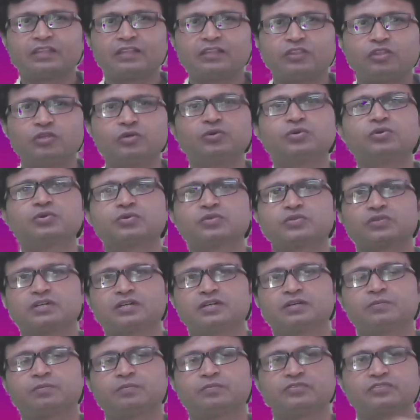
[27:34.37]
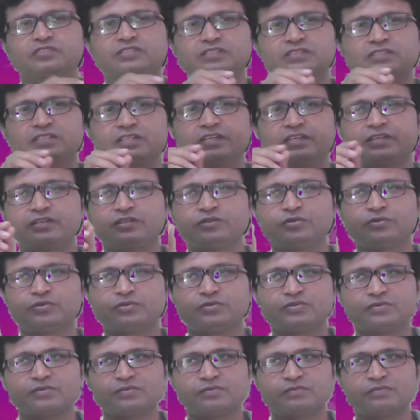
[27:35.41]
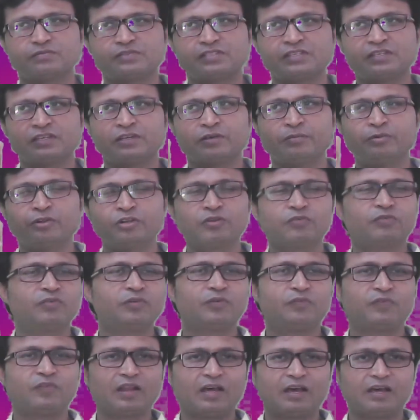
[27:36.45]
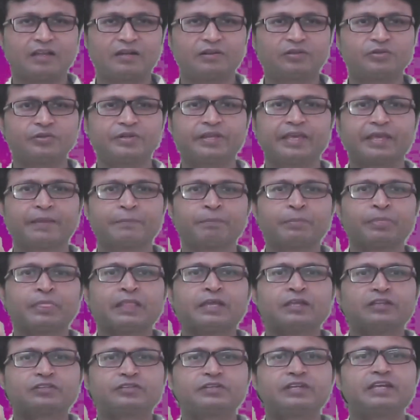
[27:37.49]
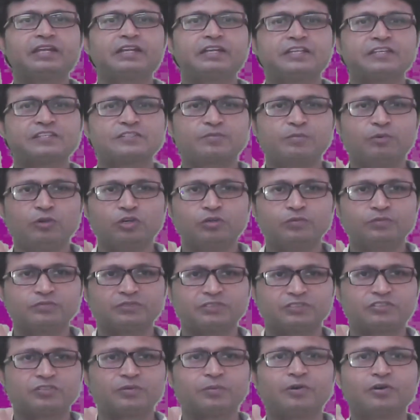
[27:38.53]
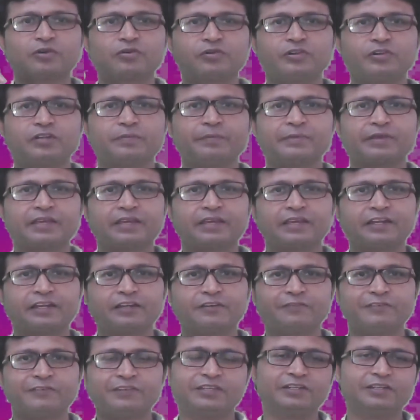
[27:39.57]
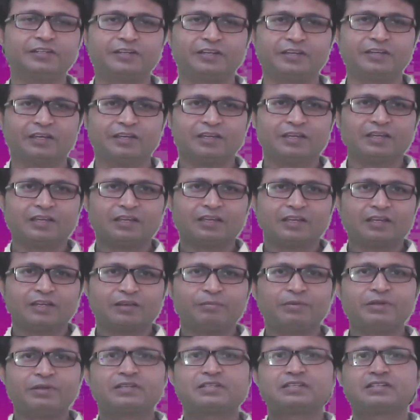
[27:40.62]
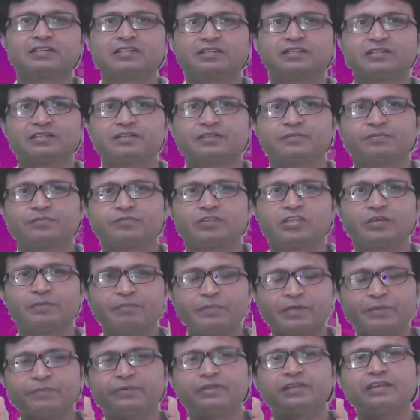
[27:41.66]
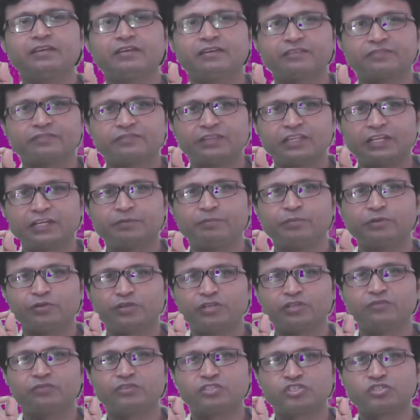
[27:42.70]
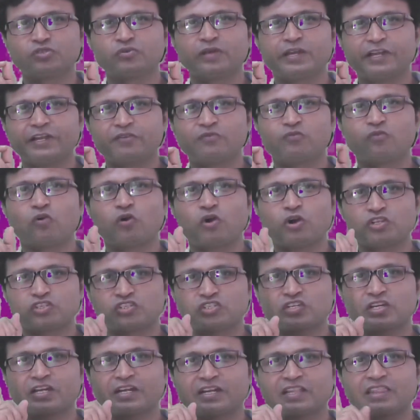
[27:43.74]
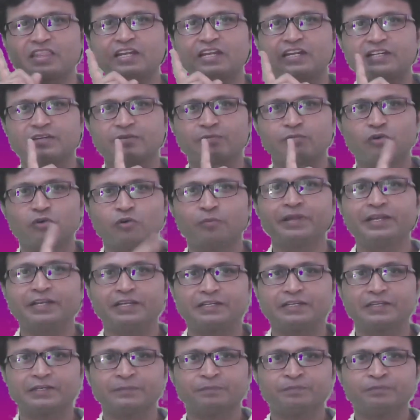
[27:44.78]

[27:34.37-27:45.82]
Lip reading: Though say you see a beautiful flower today it is bloomed, tomorrow it may get withered, but the memory of that beauty which you had watched at that moment,